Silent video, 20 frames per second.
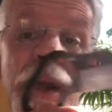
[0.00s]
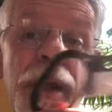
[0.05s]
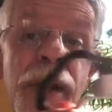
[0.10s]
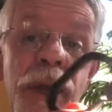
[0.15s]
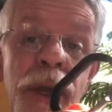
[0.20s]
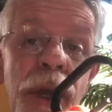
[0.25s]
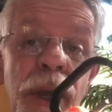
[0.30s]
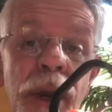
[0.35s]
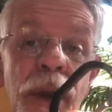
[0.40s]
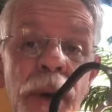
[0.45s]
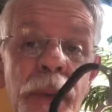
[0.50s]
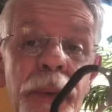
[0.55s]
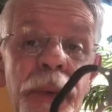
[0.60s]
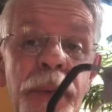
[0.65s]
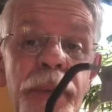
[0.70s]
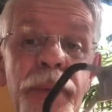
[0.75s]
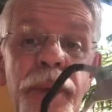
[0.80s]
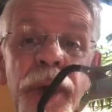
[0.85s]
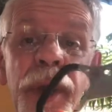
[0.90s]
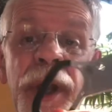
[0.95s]
you know,
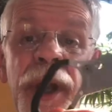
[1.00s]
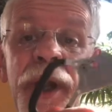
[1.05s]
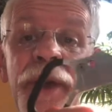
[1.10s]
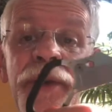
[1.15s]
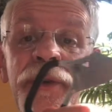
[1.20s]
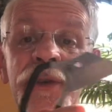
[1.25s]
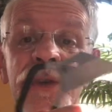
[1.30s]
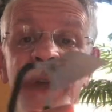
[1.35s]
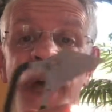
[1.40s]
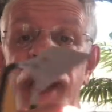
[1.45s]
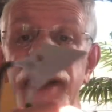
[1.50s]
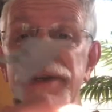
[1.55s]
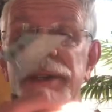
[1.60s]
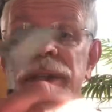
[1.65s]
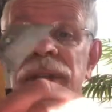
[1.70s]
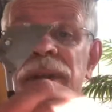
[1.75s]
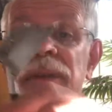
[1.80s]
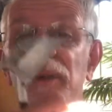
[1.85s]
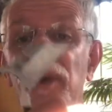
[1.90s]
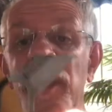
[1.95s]
putting on your socks
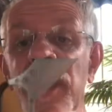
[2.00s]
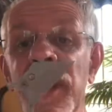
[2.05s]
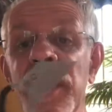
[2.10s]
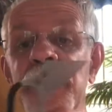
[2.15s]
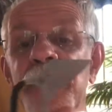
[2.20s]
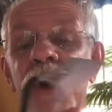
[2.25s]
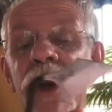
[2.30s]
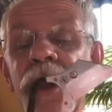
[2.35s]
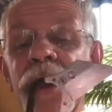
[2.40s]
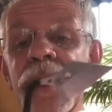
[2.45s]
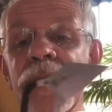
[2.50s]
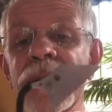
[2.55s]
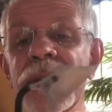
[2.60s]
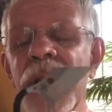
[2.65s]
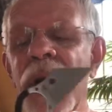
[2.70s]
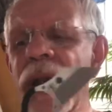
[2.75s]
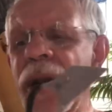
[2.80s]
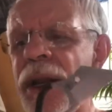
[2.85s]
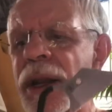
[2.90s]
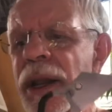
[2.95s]
in the morning and putting this
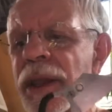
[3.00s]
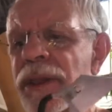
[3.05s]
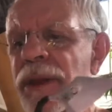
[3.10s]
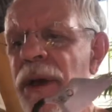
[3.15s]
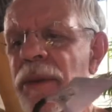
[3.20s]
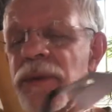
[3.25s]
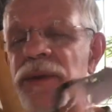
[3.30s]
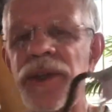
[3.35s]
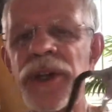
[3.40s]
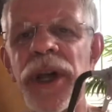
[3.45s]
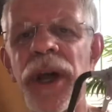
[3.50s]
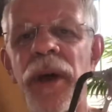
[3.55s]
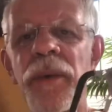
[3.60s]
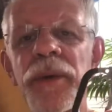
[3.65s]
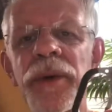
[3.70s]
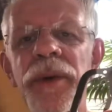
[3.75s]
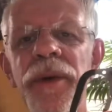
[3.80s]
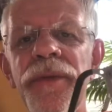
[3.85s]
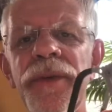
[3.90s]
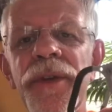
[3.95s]
on. And I thought, gee, I
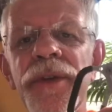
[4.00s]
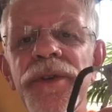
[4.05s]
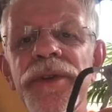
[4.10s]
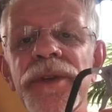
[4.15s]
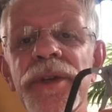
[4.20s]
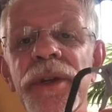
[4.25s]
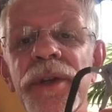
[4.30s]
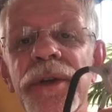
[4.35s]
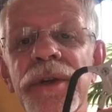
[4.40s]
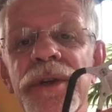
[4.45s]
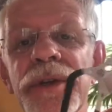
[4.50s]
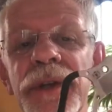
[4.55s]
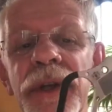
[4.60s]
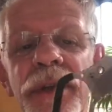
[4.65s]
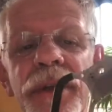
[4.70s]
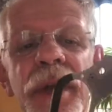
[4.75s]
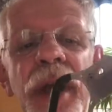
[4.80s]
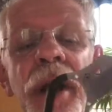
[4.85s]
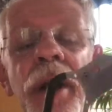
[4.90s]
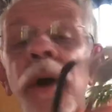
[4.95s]
wonder if they're still
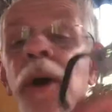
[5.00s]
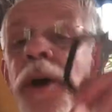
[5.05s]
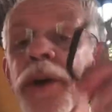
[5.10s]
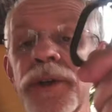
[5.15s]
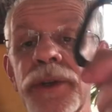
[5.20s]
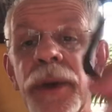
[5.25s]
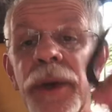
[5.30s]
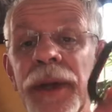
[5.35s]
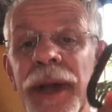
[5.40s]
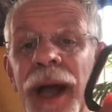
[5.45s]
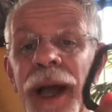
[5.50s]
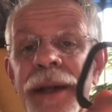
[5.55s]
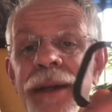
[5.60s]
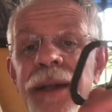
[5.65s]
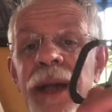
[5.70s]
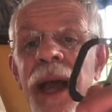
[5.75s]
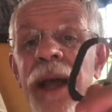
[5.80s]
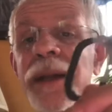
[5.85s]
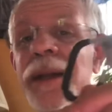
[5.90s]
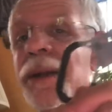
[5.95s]
there. So I
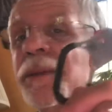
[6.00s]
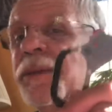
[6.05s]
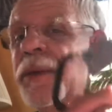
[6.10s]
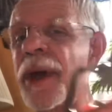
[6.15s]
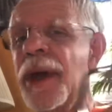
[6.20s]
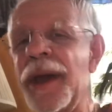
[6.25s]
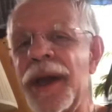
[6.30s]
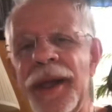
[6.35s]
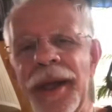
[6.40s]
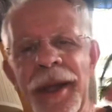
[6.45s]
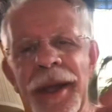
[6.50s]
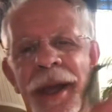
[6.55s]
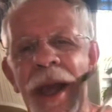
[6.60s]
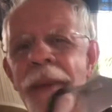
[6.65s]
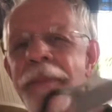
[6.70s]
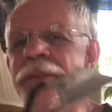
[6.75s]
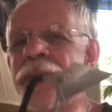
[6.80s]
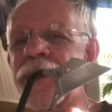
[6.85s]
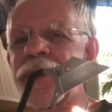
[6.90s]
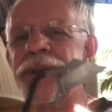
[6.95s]
contacted him.
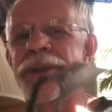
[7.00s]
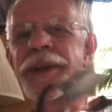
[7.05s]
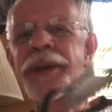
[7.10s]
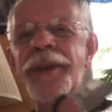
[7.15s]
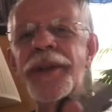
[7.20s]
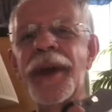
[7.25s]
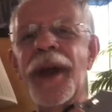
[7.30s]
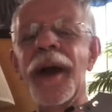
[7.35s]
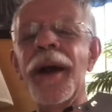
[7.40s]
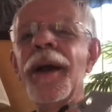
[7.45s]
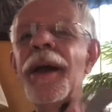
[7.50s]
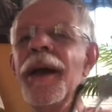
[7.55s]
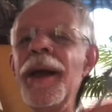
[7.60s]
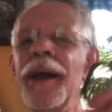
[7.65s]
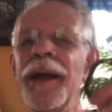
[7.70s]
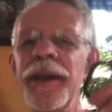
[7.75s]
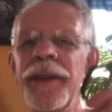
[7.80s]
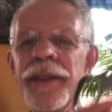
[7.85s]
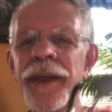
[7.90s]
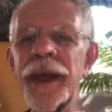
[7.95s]
Yep, they're still there.
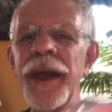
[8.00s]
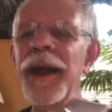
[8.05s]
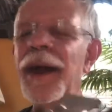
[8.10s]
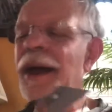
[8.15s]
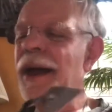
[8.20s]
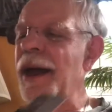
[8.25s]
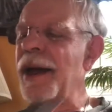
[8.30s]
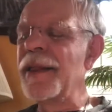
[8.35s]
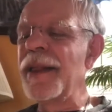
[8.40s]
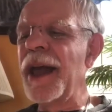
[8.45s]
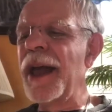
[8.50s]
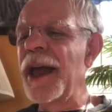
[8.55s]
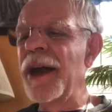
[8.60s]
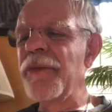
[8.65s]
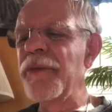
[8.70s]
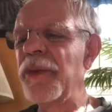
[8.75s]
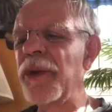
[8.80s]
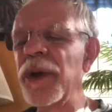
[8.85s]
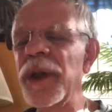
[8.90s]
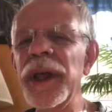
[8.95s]
Yeah, and they
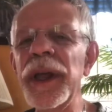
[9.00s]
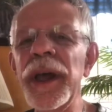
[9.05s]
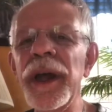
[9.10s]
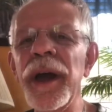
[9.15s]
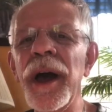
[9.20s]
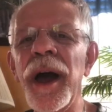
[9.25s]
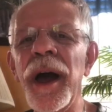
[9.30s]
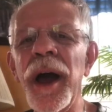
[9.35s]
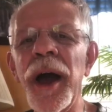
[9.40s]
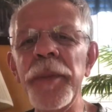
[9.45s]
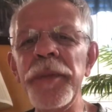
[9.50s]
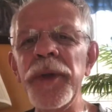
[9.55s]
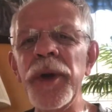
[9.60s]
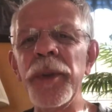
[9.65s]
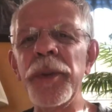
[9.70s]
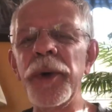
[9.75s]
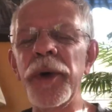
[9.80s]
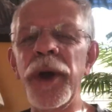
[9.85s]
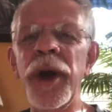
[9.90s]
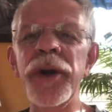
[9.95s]
have really upped their
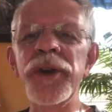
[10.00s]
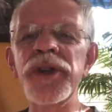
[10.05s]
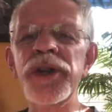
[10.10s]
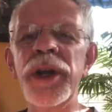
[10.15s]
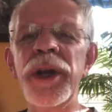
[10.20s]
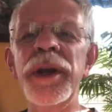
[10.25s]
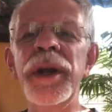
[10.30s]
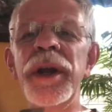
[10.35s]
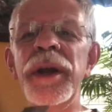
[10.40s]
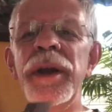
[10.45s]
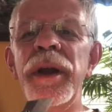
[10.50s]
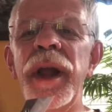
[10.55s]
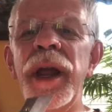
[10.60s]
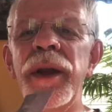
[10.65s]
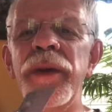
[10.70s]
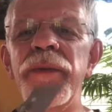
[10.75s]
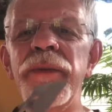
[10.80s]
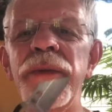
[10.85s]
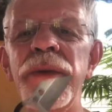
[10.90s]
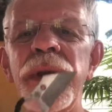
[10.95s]
production
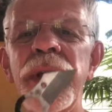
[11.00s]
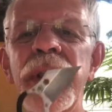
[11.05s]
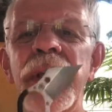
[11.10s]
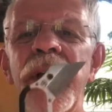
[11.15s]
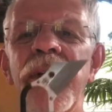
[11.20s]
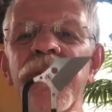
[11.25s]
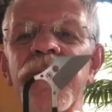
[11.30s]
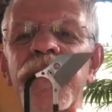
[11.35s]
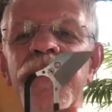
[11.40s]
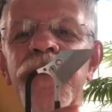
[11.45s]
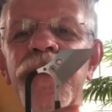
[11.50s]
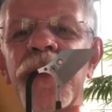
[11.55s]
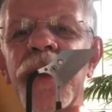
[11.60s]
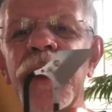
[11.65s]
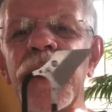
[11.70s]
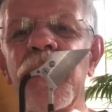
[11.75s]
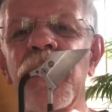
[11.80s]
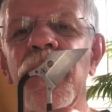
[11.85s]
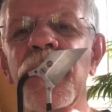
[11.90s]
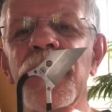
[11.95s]
and really are fulfilling
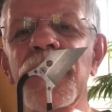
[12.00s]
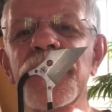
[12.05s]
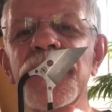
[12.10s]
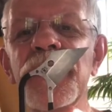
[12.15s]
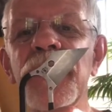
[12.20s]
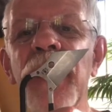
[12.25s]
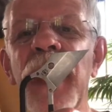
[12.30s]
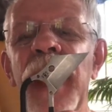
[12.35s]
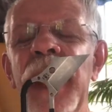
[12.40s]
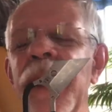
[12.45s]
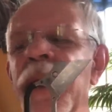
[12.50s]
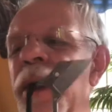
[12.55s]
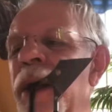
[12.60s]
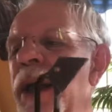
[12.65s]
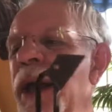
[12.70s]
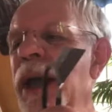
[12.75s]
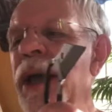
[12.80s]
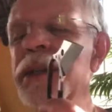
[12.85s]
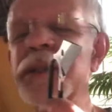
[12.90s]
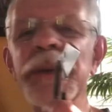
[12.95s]
orders great.
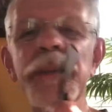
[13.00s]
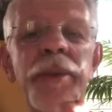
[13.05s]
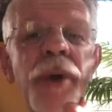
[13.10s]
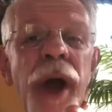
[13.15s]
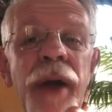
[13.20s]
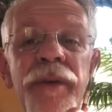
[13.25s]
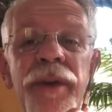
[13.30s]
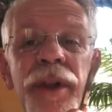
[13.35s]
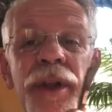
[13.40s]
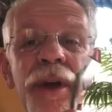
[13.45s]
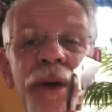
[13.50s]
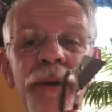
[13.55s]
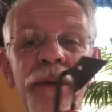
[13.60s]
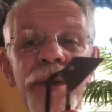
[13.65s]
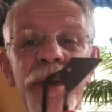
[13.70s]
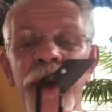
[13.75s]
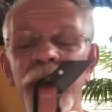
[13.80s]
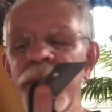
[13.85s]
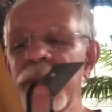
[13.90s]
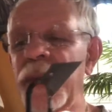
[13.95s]
It's a privately owned
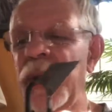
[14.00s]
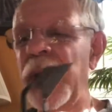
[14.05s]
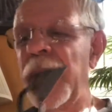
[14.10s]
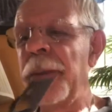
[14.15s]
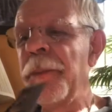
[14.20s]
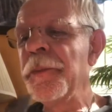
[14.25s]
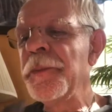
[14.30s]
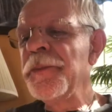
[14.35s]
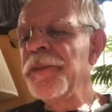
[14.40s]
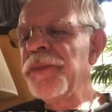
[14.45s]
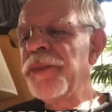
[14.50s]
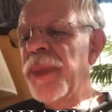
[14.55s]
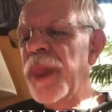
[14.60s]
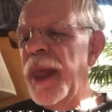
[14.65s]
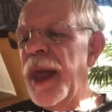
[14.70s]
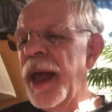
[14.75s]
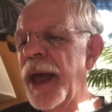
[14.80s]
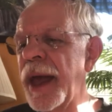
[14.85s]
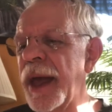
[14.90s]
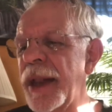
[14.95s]
company,
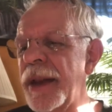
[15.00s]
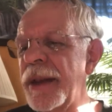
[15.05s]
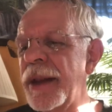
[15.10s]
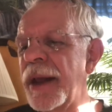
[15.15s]
and